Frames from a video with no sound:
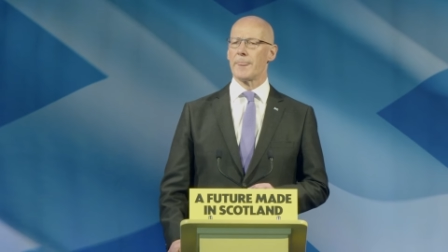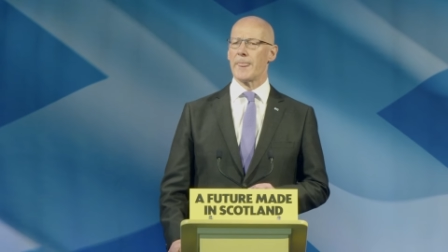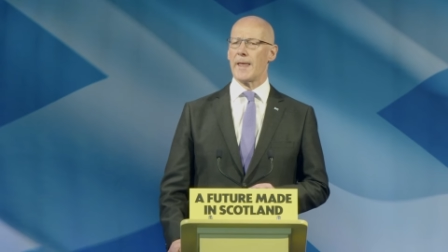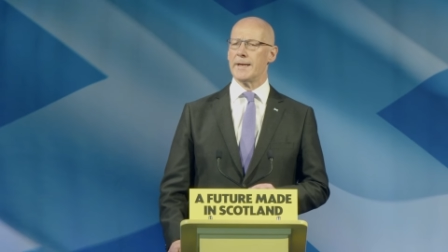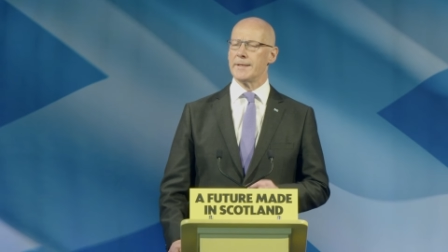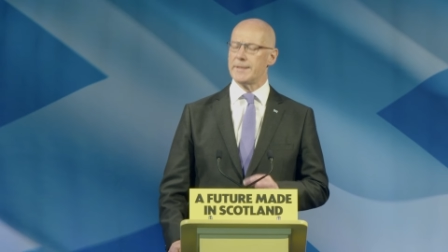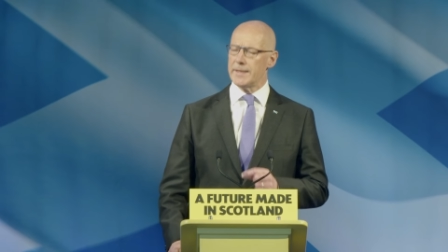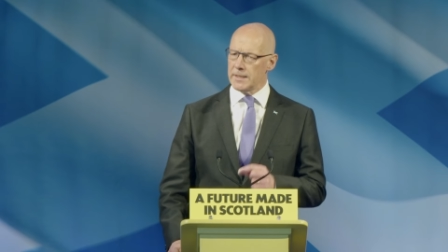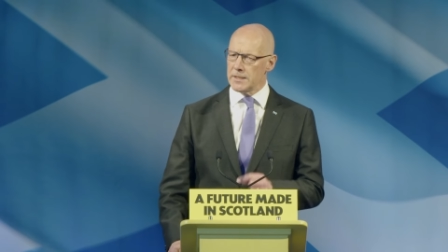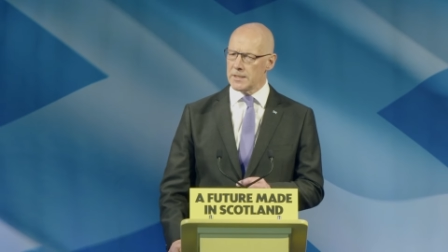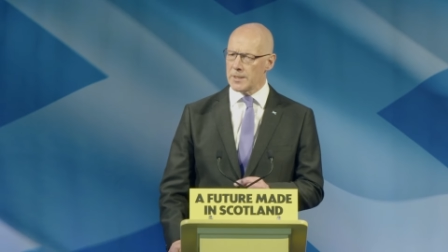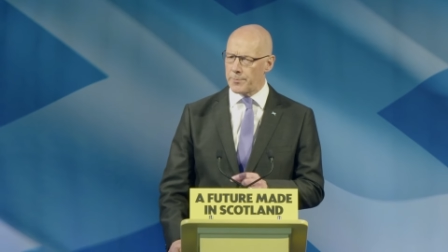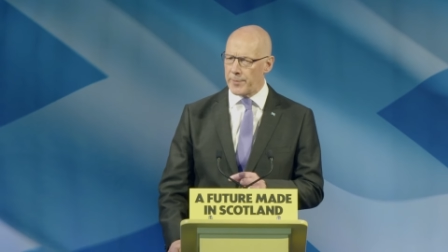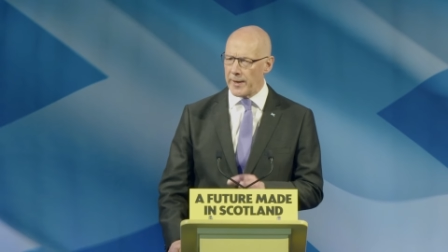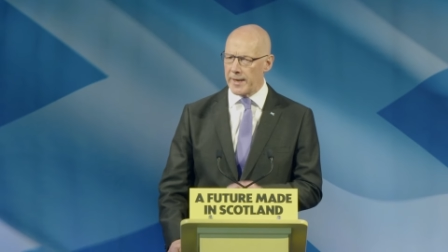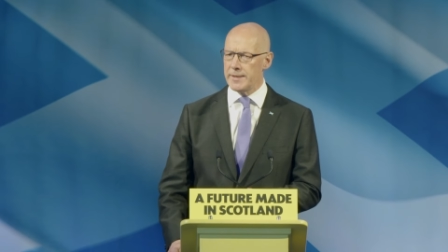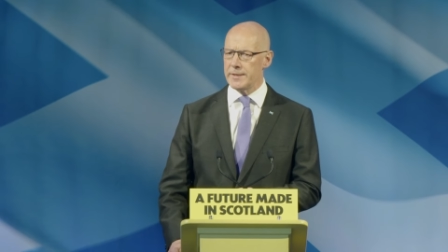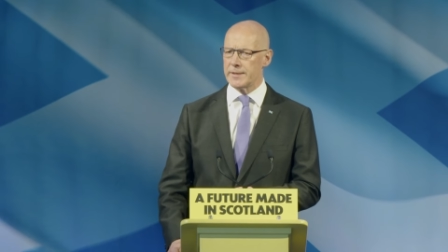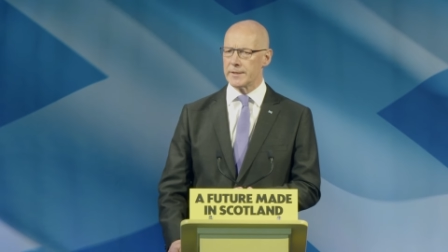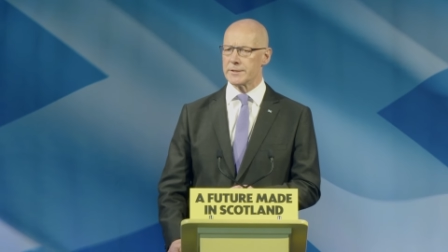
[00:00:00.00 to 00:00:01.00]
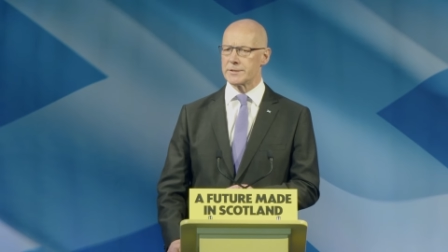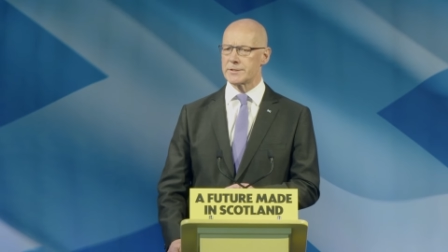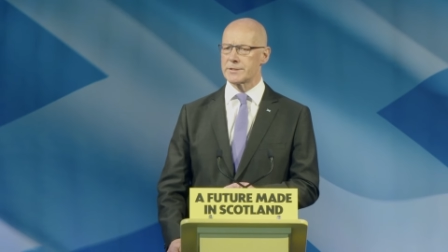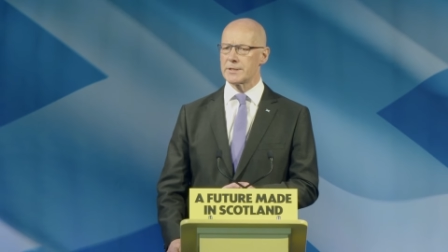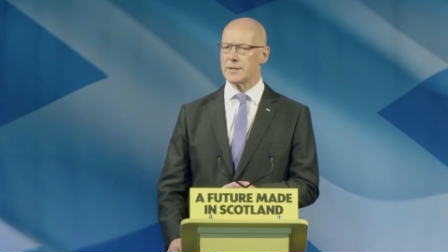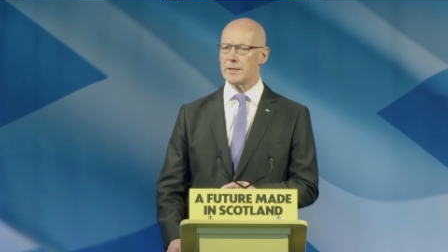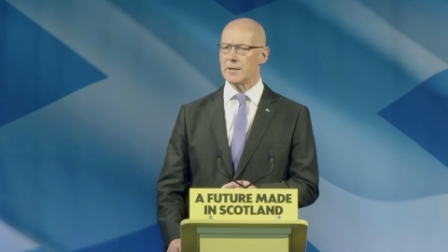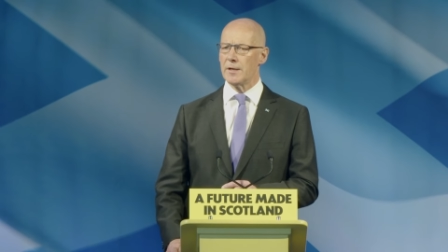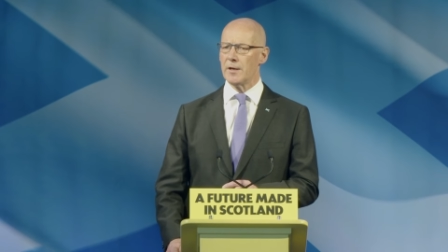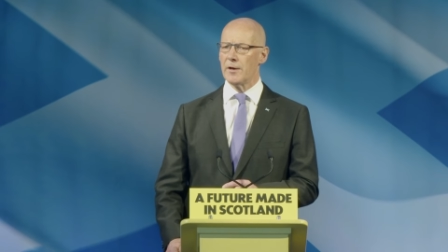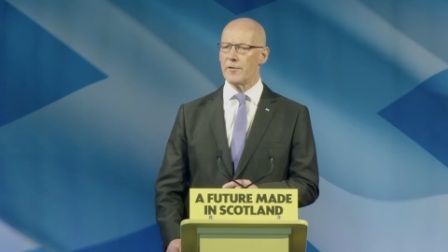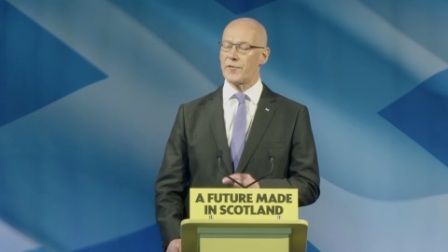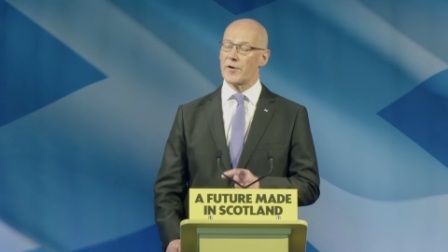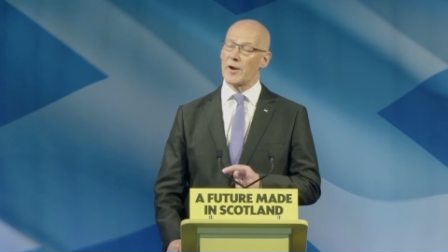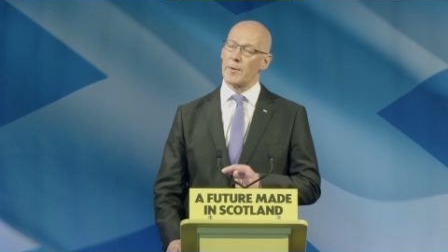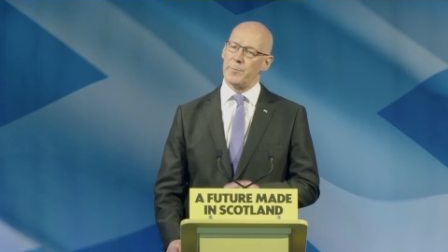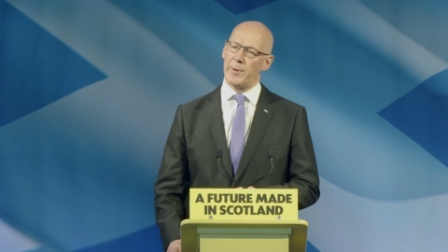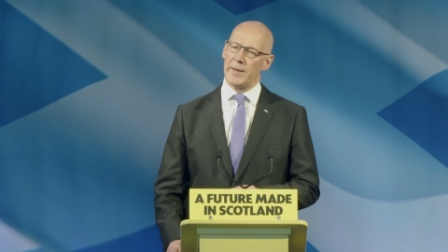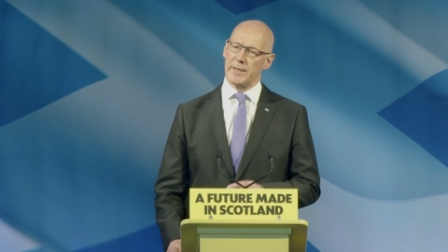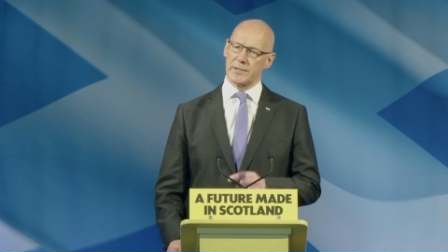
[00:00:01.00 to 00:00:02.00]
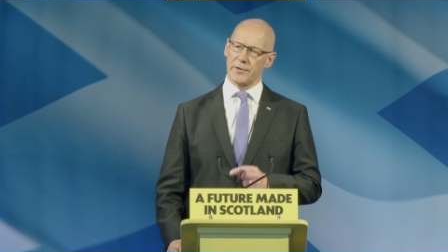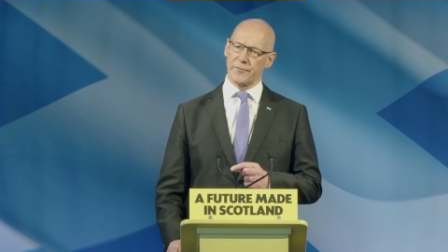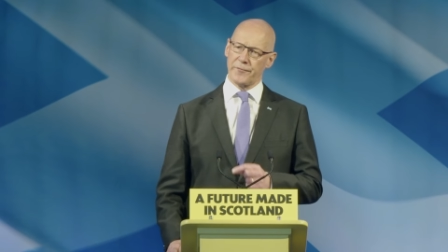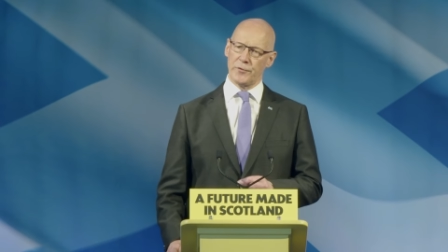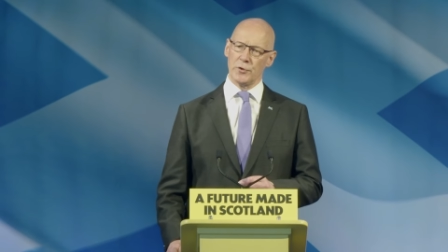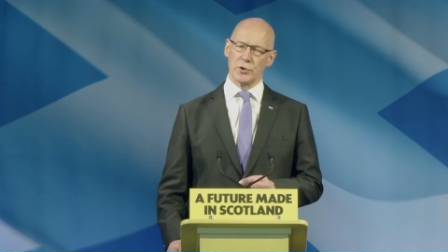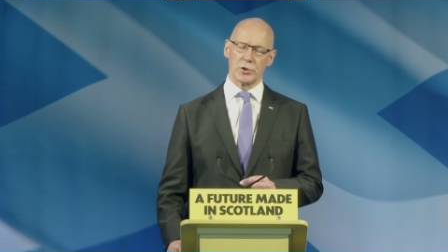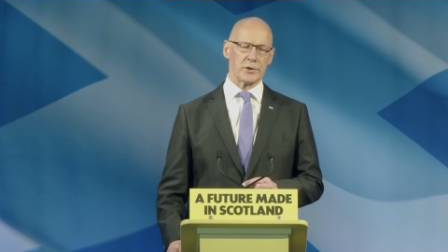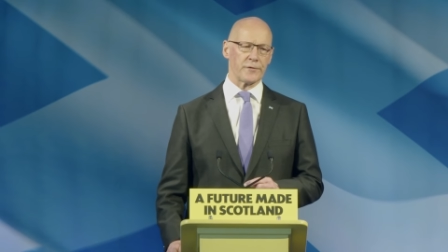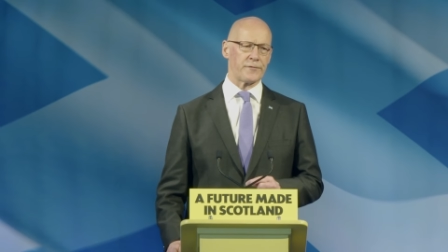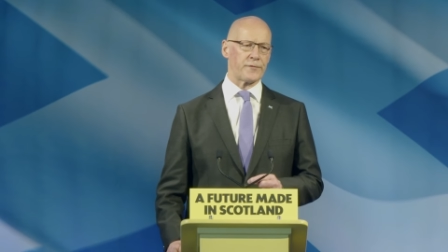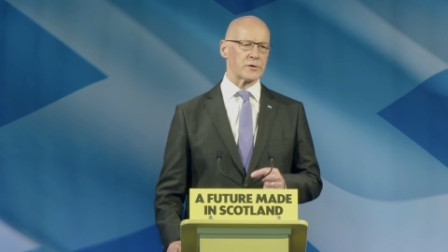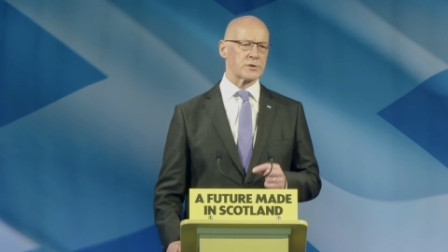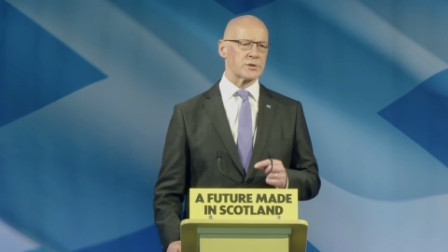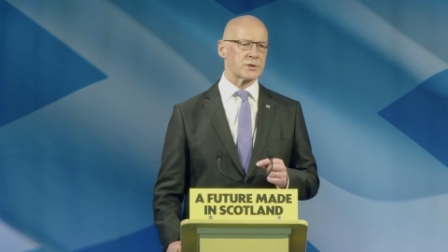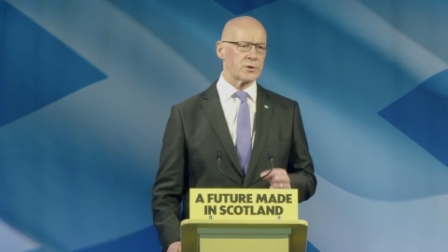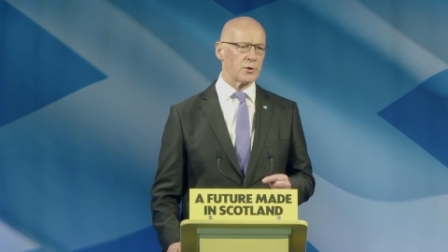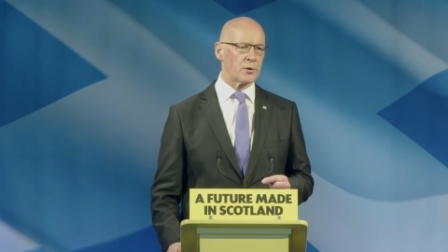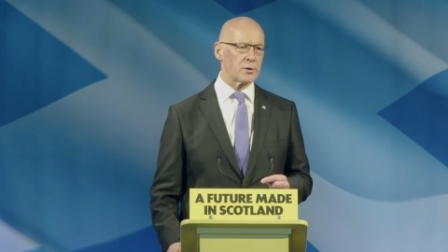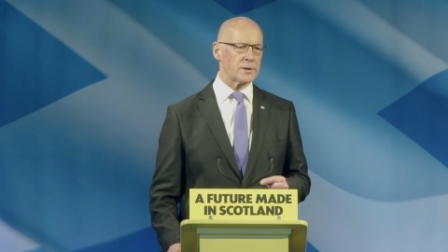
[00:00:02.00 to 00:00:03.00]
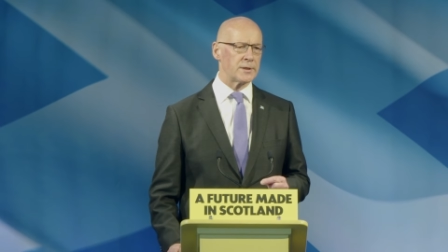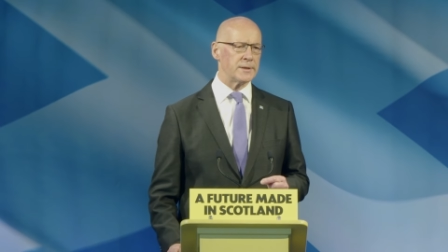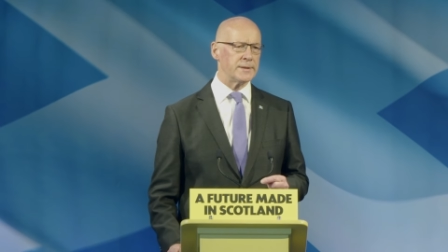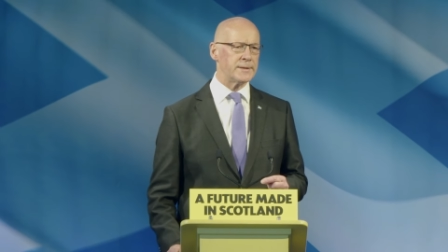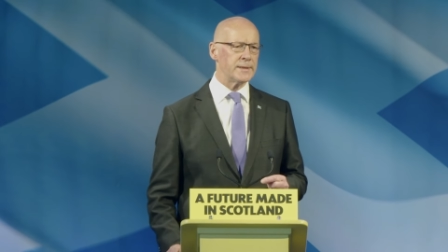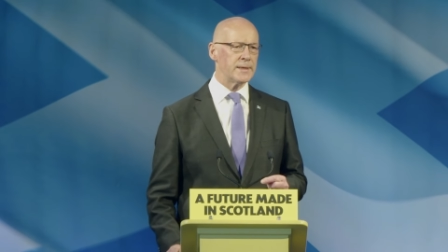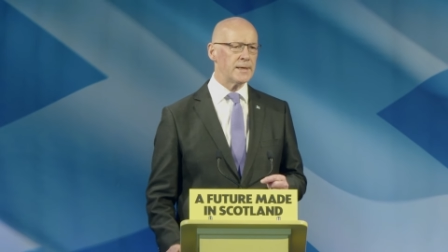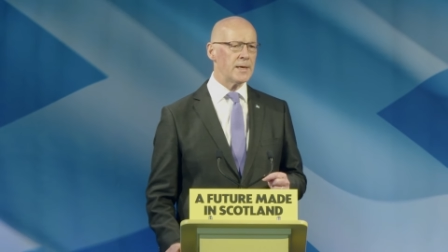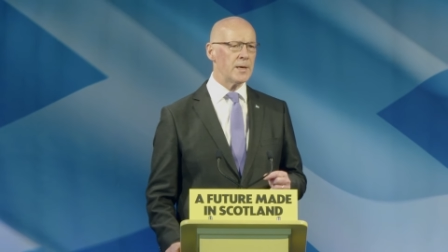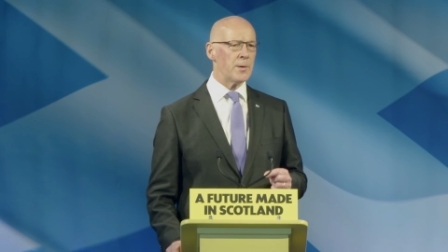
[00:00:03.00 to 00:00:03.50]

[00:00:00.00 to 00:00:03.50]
And independence for a better future for Scotland,